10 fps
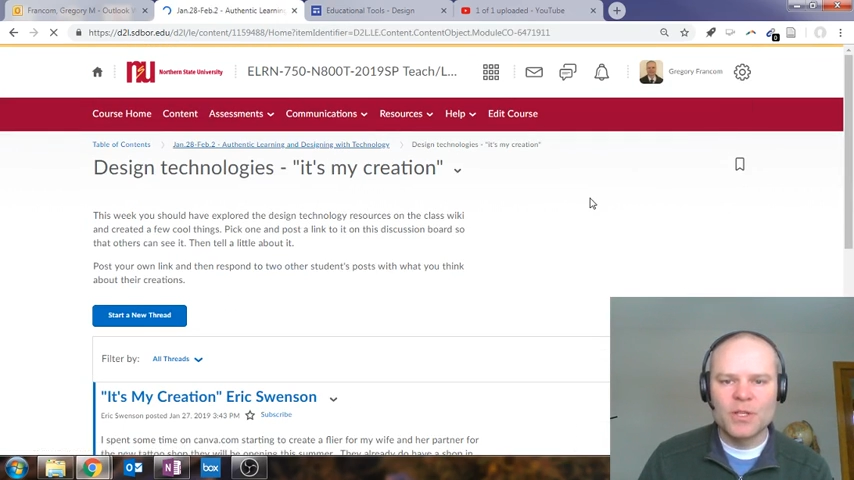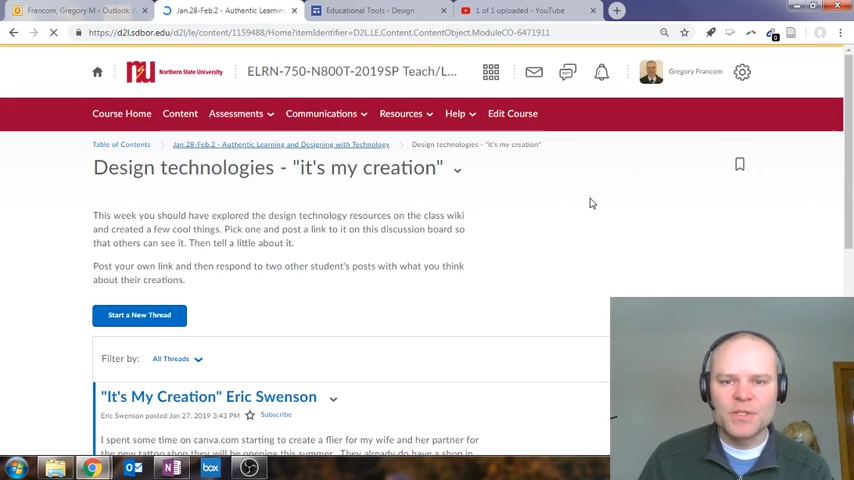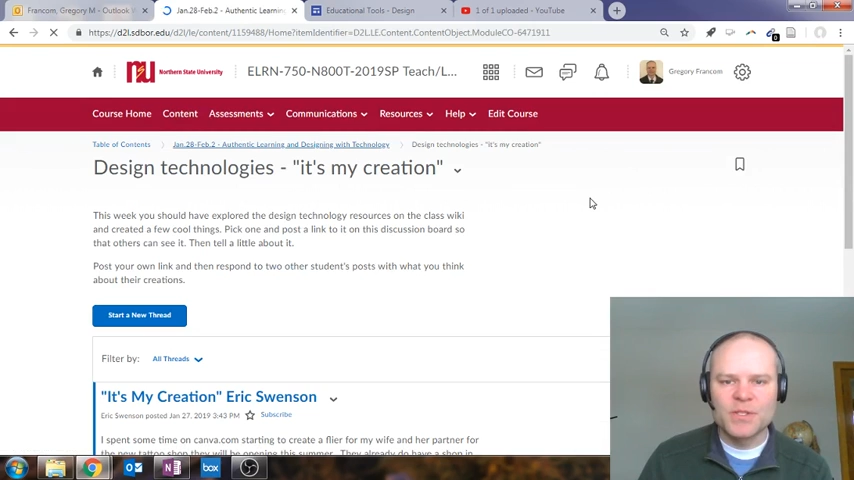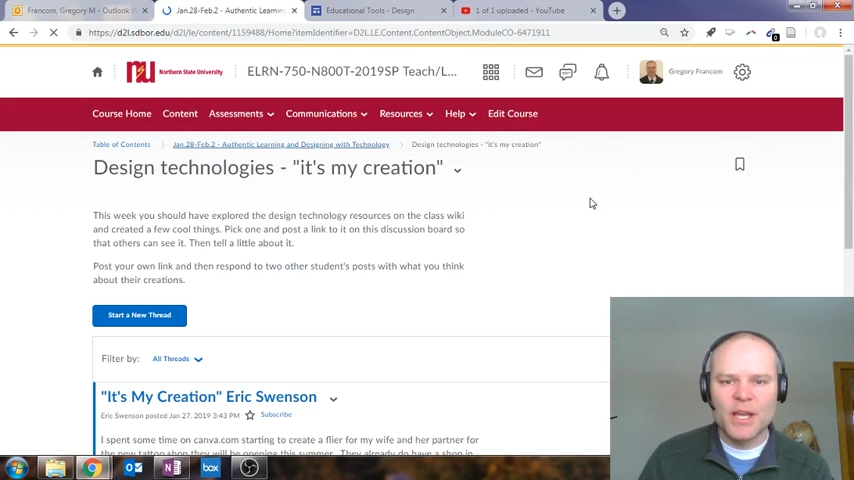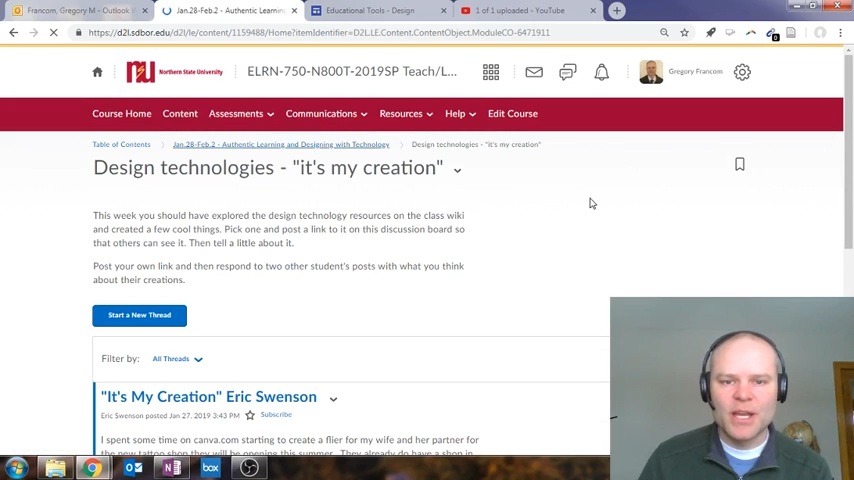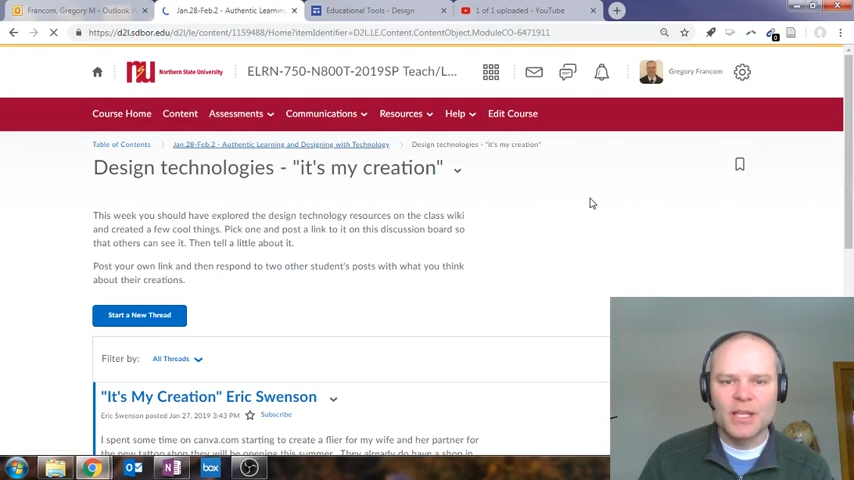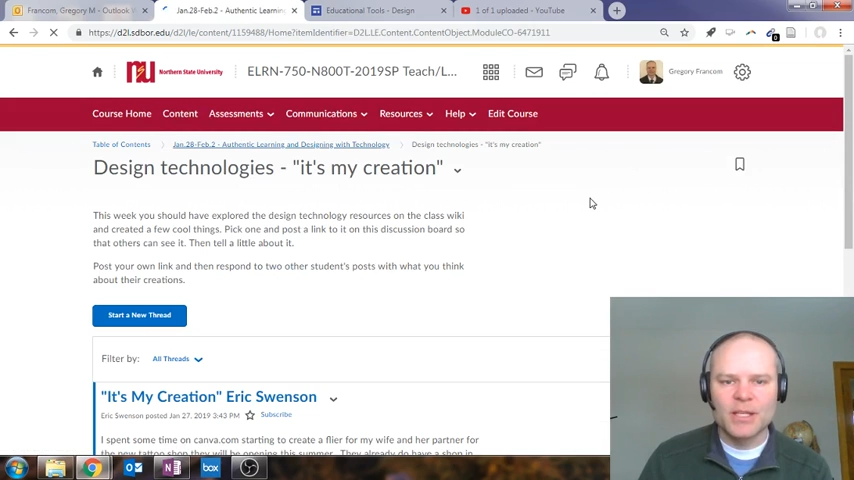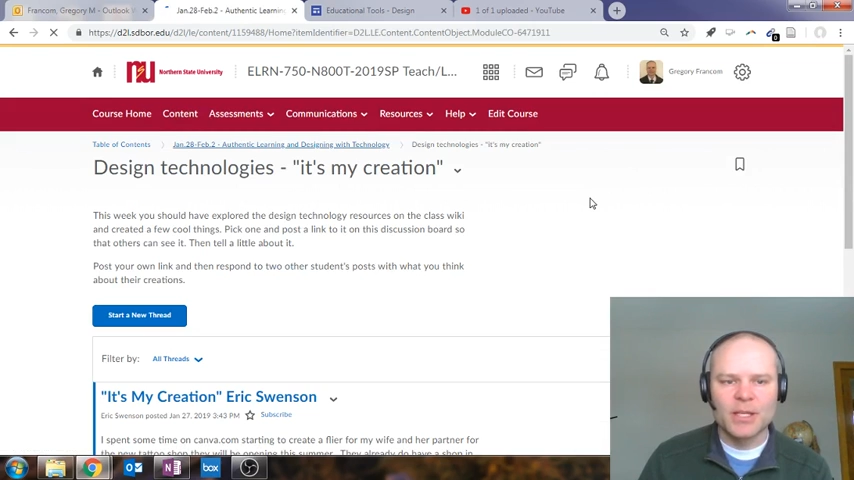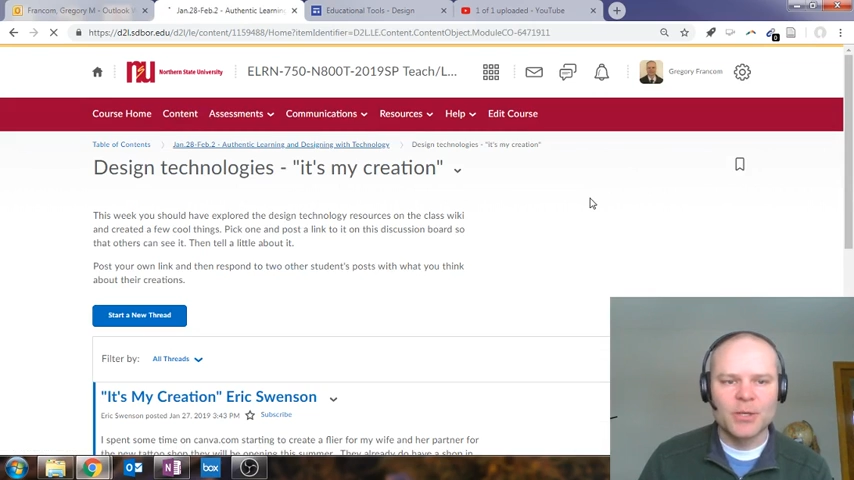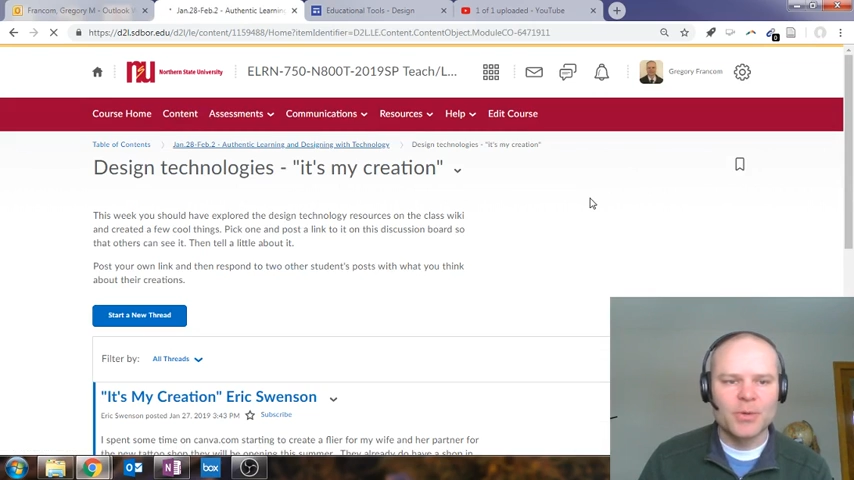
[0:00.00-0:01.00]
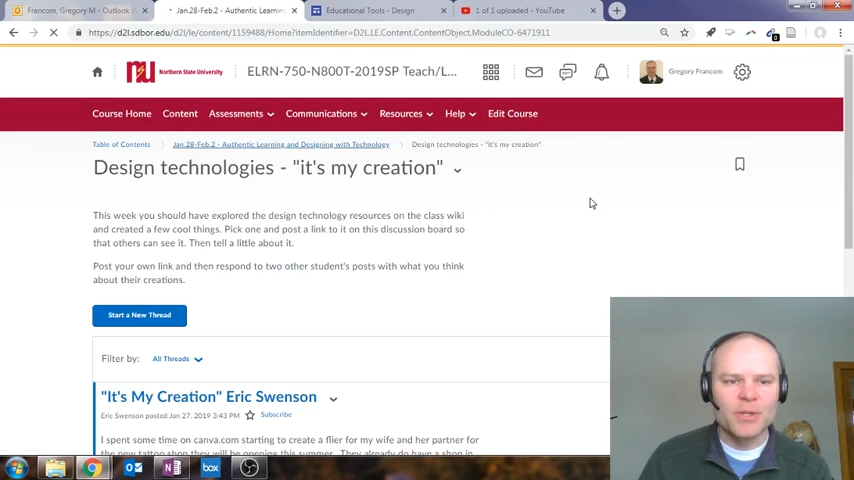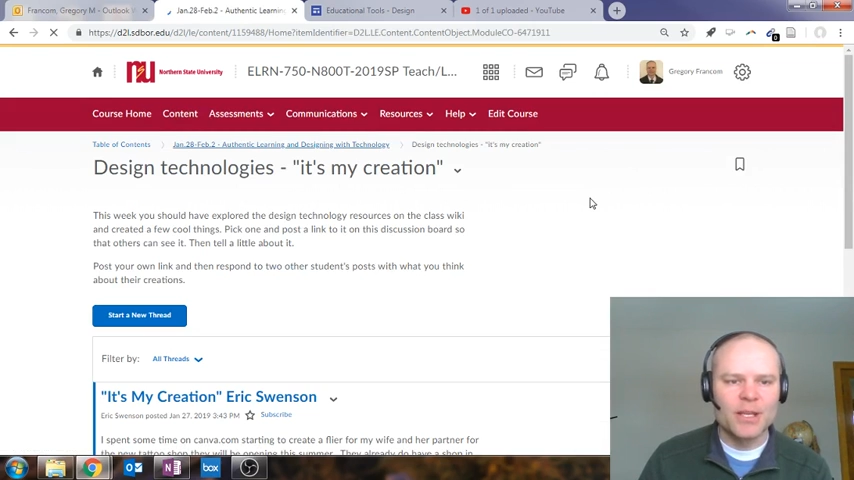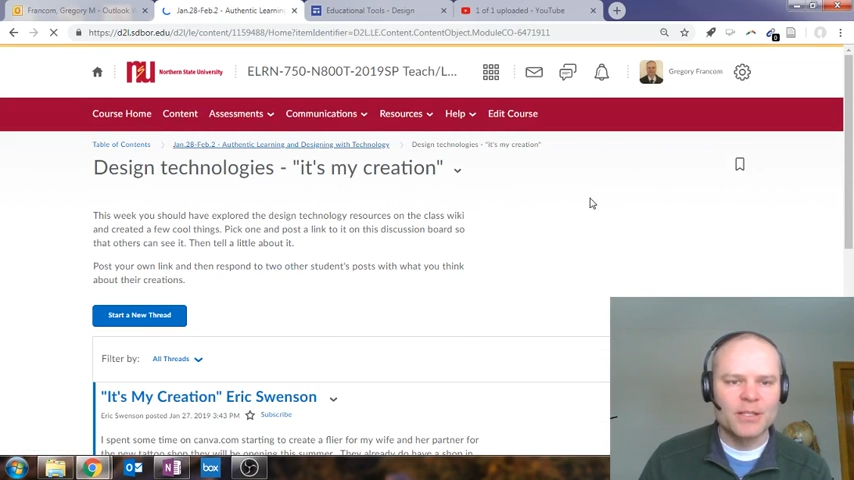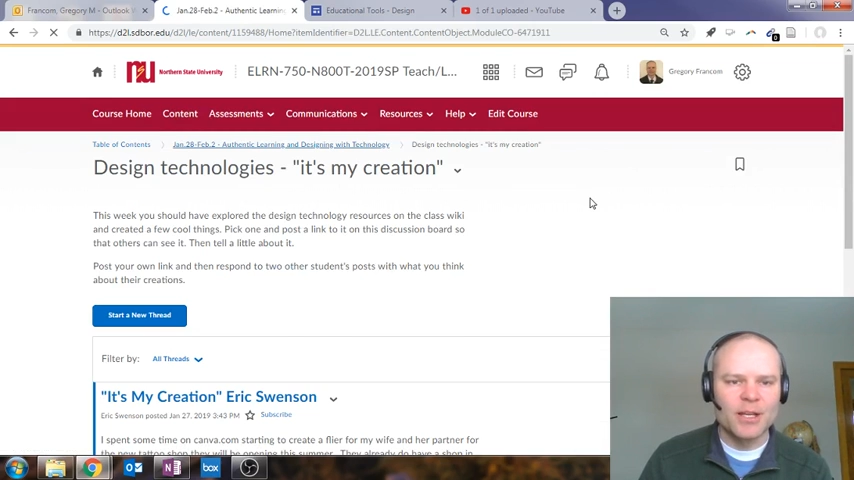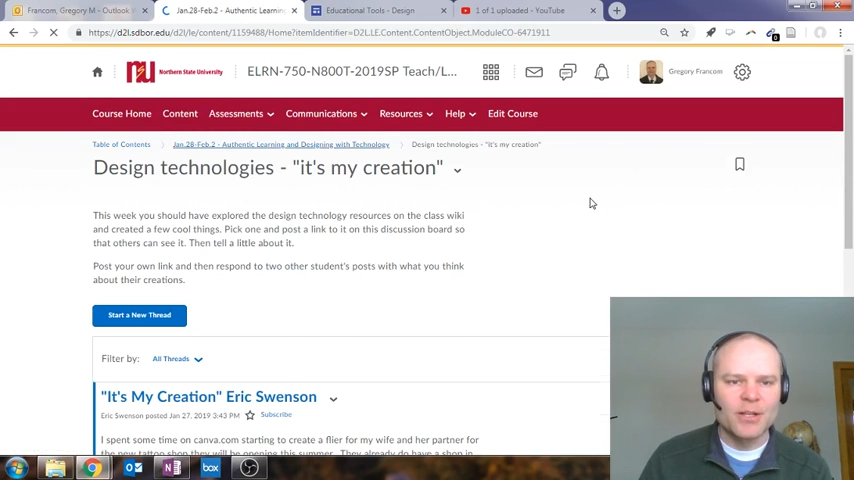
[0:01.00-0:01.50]
design with
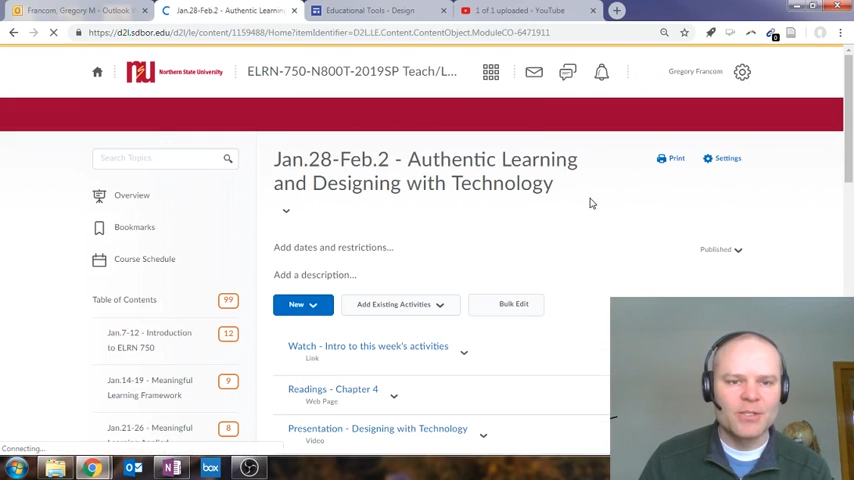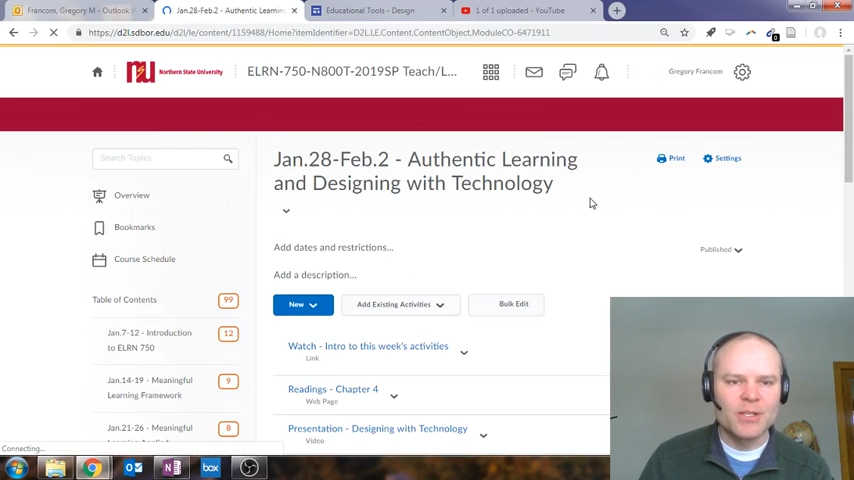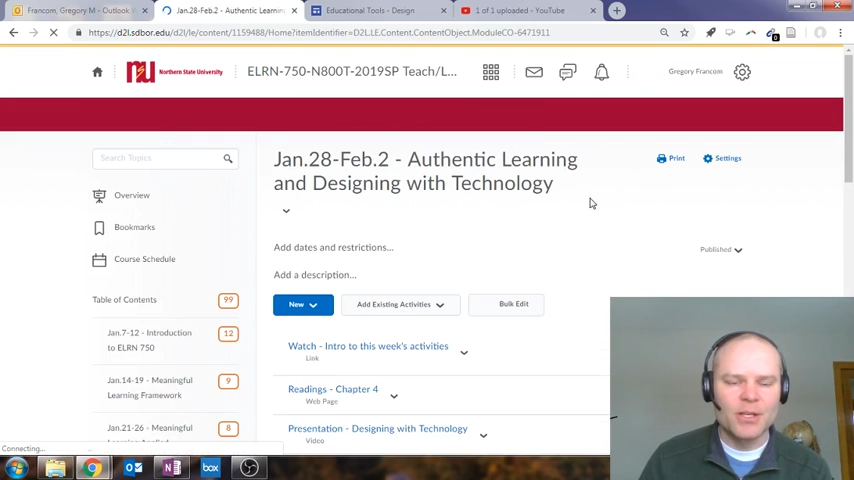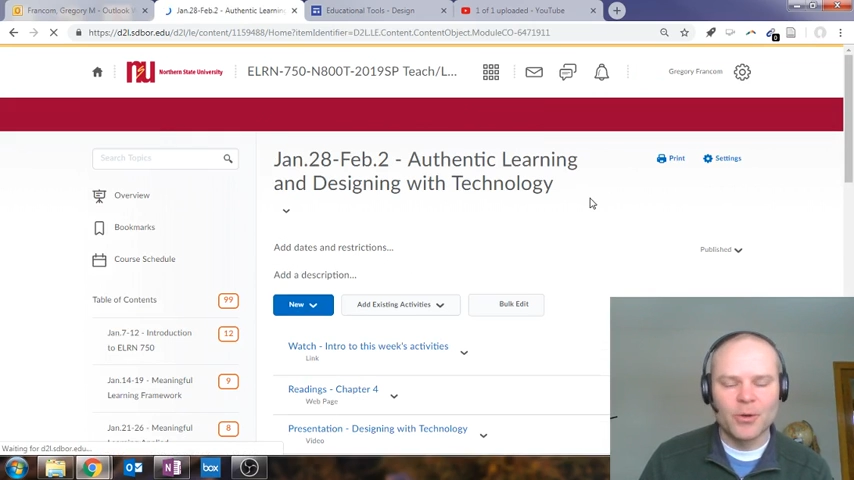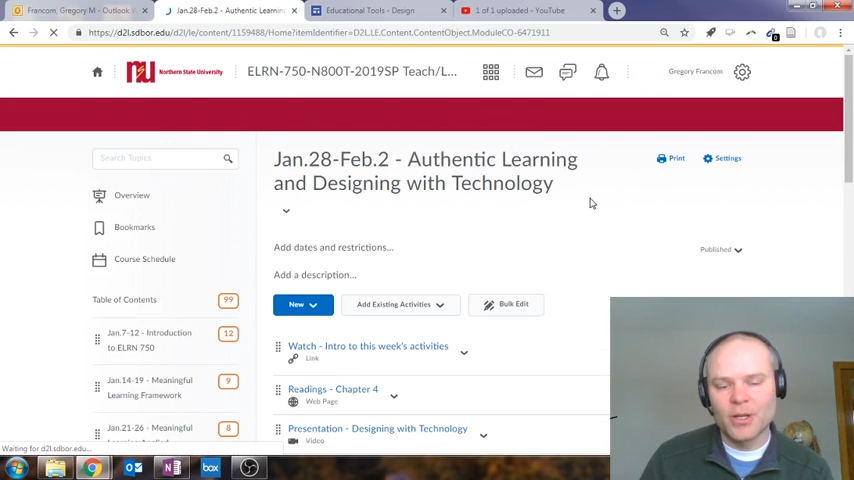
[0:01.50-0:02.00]
technology,